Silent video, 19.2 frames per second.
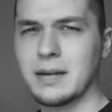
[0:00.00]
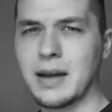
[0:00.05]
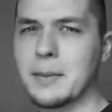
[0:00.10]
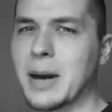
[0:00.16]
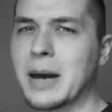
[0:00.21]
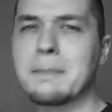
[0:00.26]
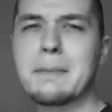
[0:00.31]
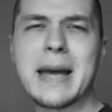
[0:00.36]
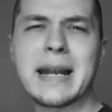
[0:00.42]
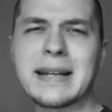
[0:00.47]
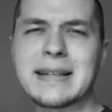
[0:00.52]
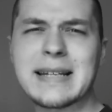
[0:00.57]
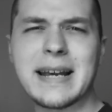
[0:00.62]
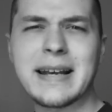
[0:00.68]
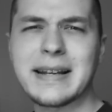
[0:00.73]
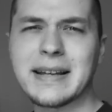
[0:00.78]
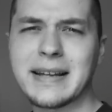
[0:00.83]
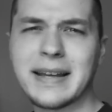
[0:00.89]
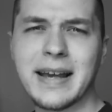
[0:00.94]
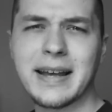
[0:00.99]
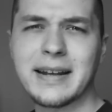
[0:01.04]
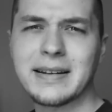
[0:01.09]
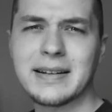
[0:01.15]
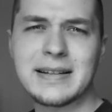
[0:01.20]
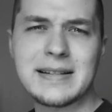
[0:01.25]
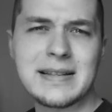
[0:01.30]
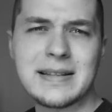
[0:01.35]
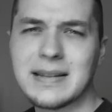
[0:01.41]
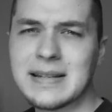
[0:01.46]
Am I meditating
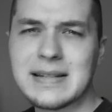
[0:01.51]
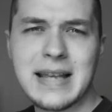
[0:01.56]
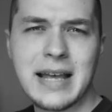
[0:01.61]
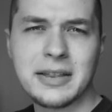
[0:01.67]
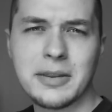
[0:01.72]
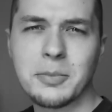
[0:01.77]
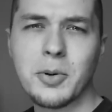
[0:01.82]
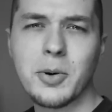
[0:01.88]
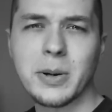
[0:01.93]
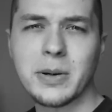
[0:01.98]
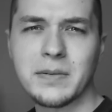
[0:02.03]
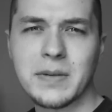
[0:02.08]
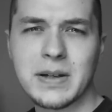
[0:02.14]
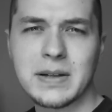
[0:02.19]
yet? Is that the point of